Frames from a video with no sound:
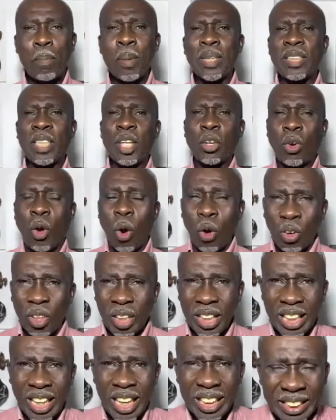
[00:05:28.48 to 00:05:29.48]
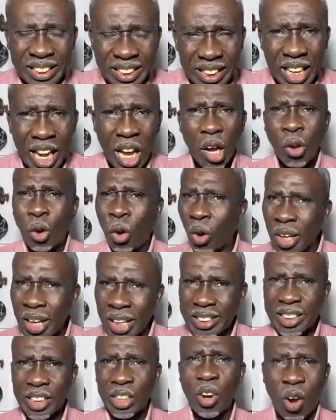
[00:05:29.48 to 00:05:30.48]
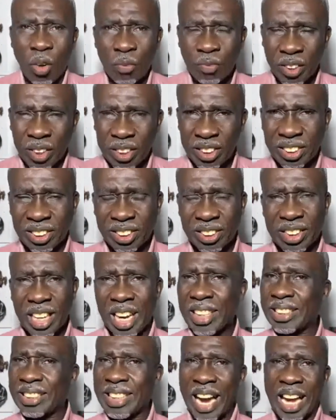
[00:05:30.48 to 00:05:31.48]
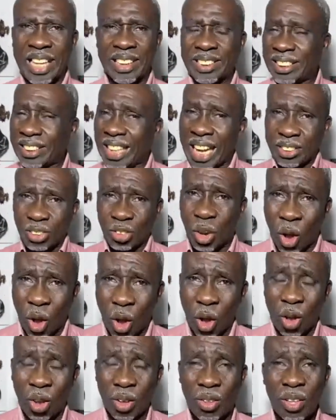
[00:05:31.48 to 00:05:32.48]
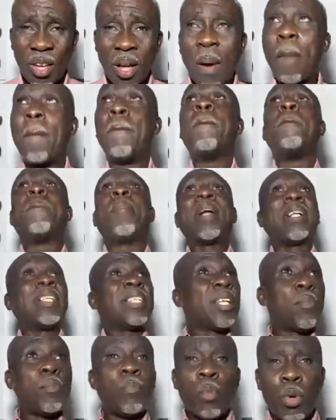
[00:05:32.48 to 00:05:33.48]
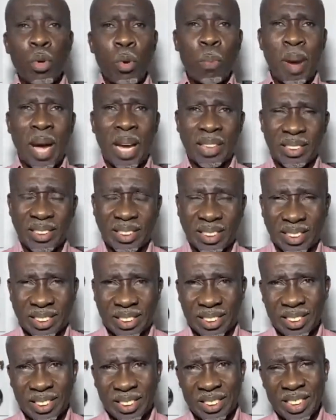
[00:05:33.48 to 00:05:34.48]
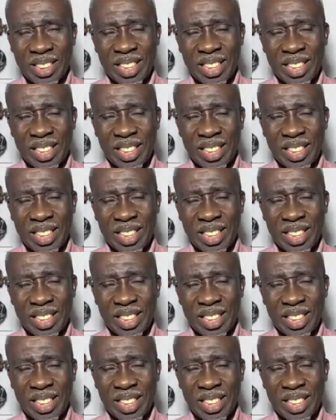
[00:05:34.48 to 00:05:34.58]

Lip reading: Busy congregating and collecting offerings and tithes. That's all. Building monuments.